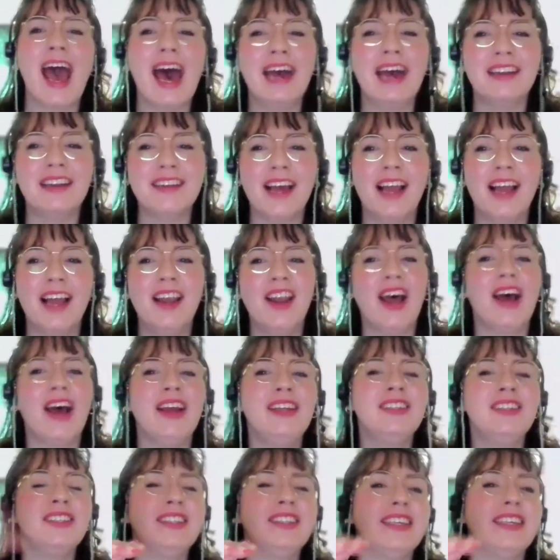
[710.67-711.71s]
and
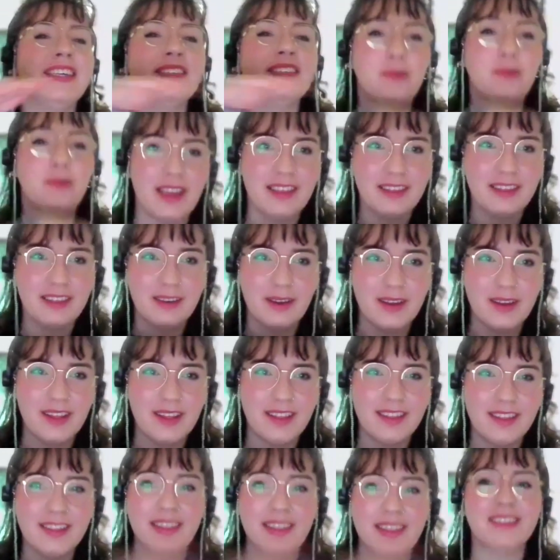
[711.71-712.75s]
aligned these with
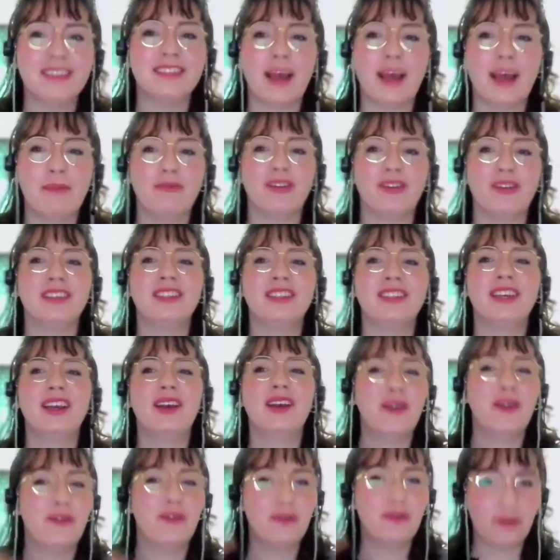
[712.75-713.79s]
this separate
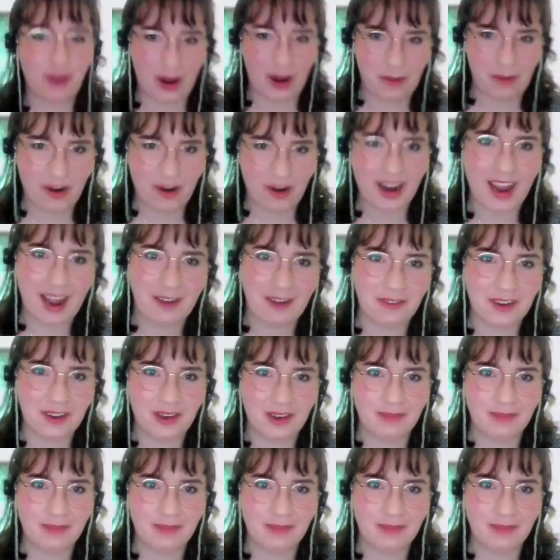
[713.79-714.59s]
framework.